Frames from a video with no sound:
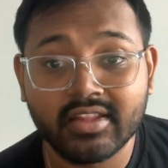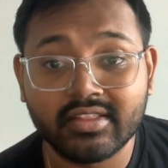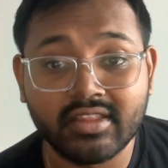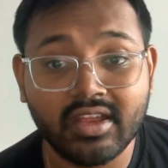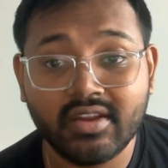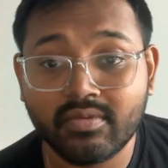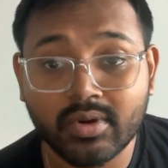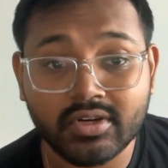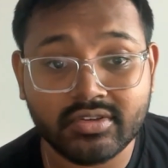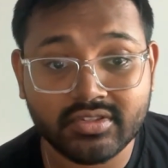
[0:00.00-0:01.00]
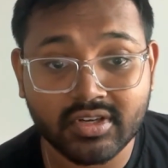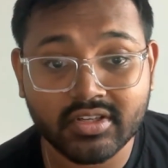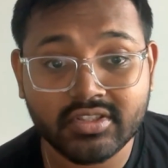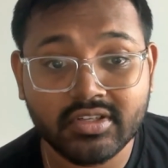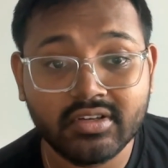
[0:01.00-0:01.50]
They reward
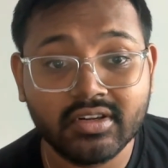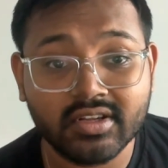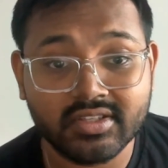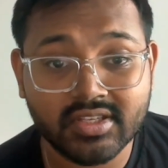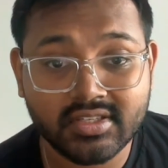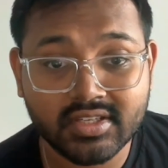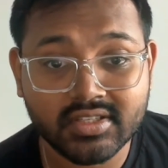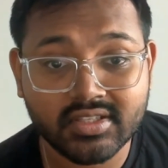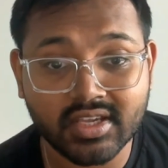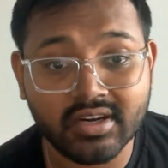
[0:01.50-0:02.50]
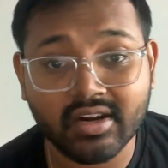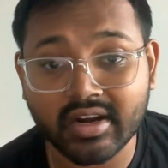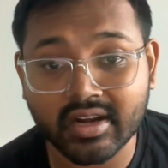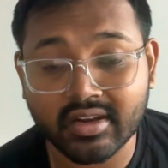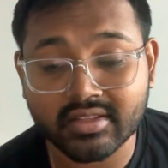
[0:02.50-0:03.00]
structure, consistency, and
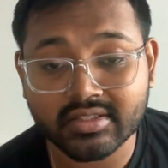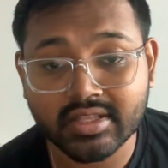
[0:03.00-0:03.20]
correctness.